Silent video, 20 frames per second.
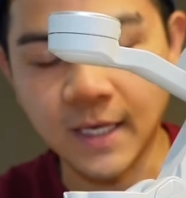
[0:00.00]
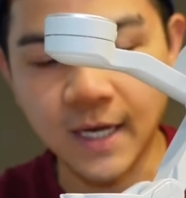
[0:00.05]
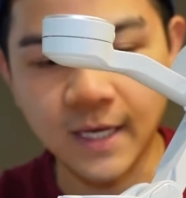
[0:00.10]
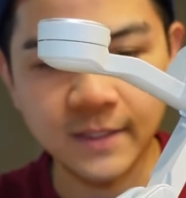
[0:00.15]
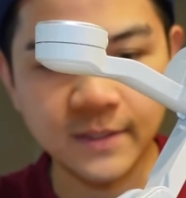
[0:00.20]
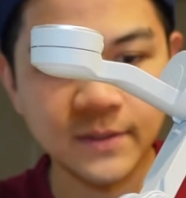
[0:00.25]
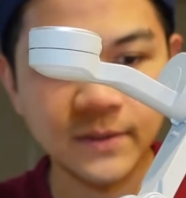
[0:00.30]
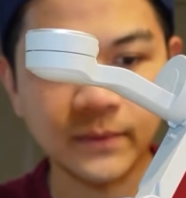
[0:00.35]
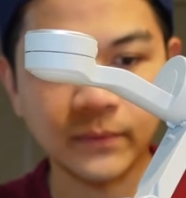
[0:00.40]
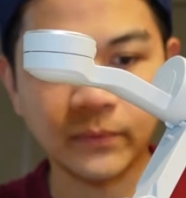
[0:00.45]
I
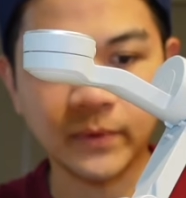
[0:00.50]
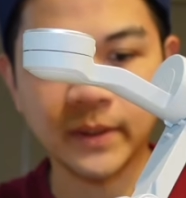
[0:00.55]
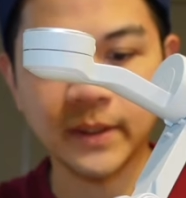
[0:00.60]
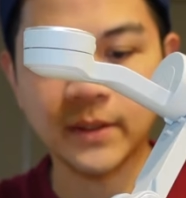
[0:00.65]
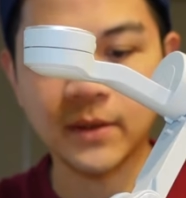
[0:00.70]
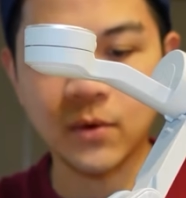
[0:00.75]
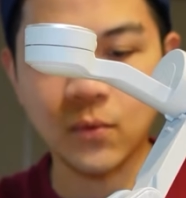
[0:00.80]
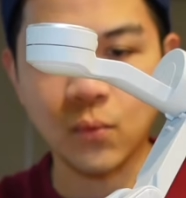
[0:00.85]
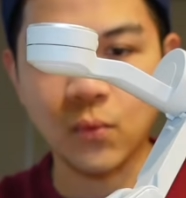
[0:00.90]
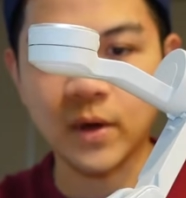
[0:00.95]
don't really
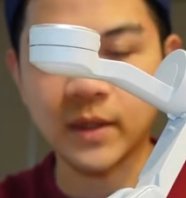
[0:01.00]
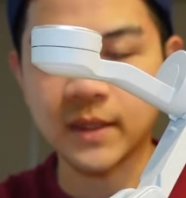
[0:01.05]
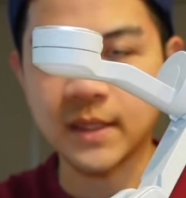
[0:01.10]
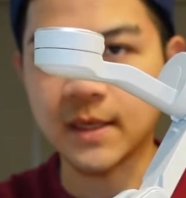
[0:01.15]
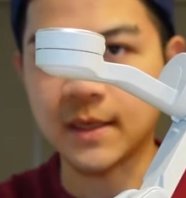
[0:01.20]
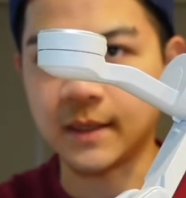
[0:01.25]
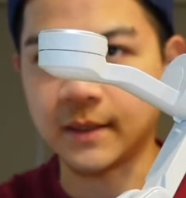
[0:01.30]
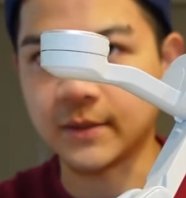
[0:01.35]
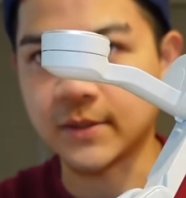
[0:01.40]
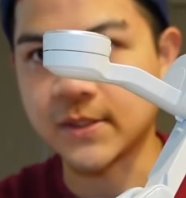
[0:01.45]
know what the
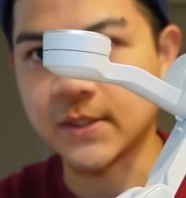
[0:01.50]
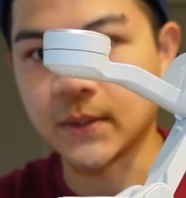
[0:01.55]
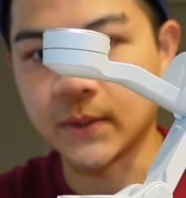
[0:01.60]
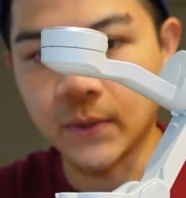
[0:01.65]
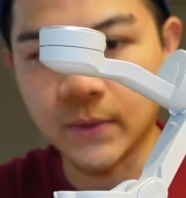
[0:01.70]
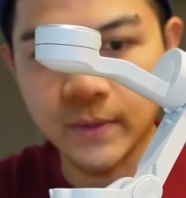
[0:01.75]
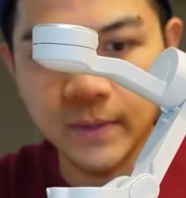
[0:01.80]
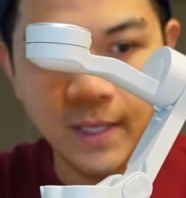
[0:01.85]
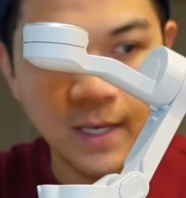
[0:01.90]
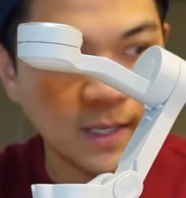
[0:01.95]
others
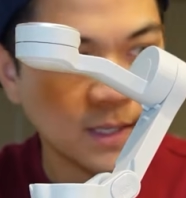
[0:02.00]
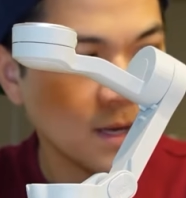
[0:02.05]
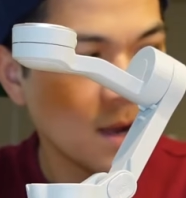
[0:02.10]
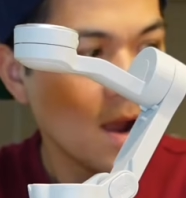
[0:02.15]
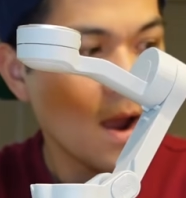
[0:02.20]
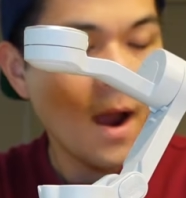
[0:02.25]
look like.